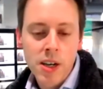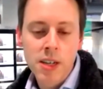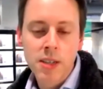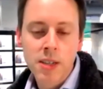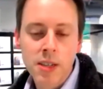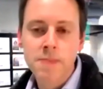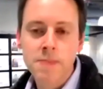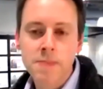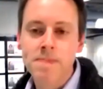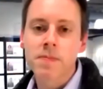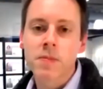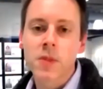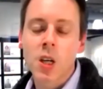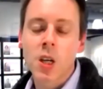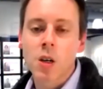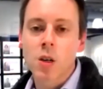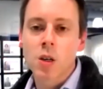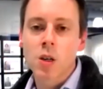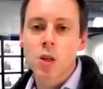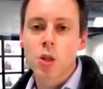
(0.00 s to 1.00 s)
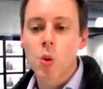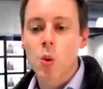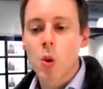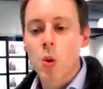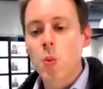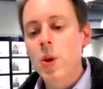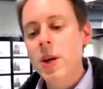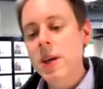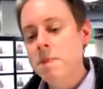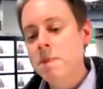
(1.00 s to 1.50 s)
Um, so
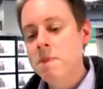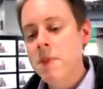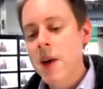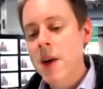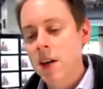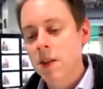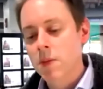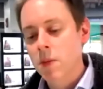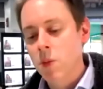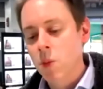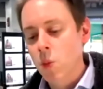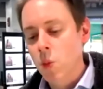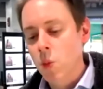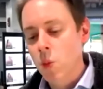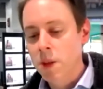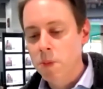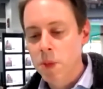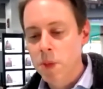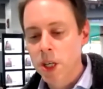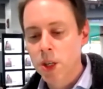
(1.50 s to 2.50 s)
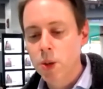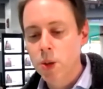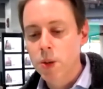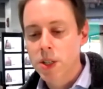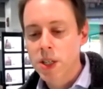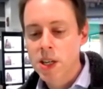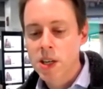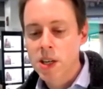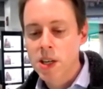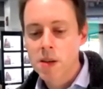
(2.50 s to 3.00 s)
when we met with the MICU
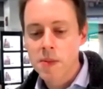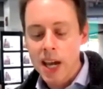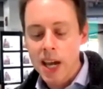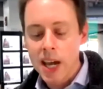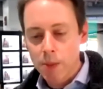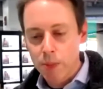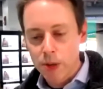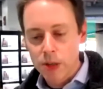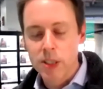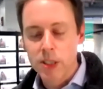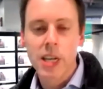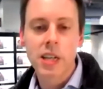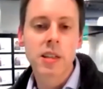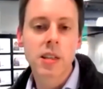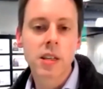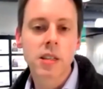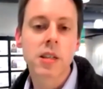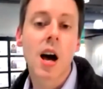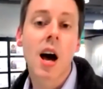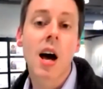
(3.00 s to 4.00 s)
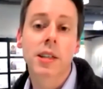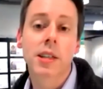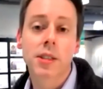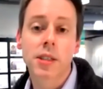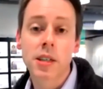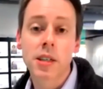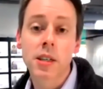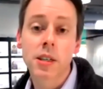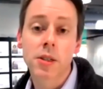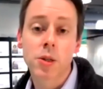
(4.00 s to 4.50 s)
team, they had presented this
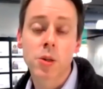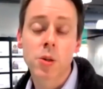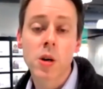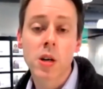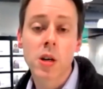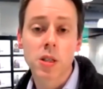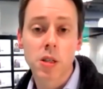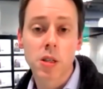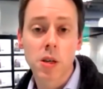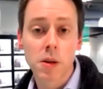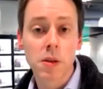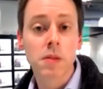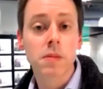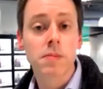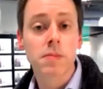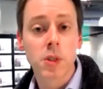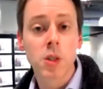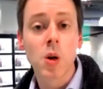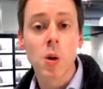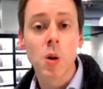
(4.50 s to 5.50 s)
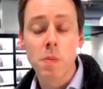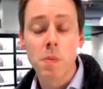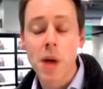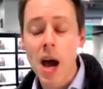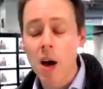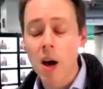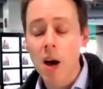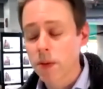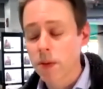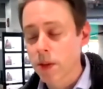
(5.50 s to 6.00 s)
idea to us, uh, you know,
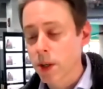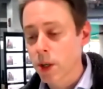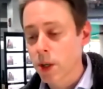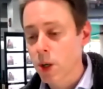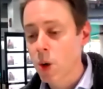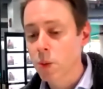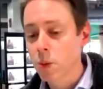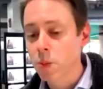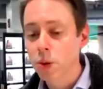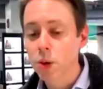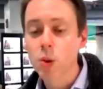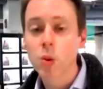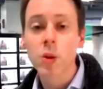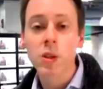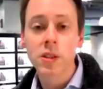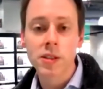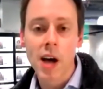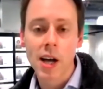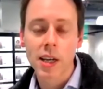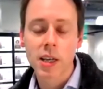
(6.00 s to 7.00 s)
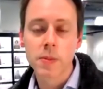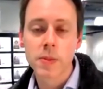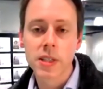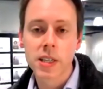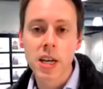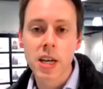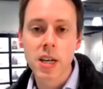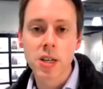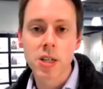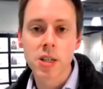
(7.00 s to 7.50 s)
about the code blue and
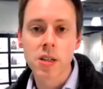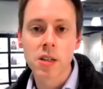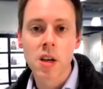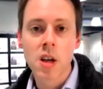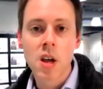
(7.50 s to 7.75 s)
documentation.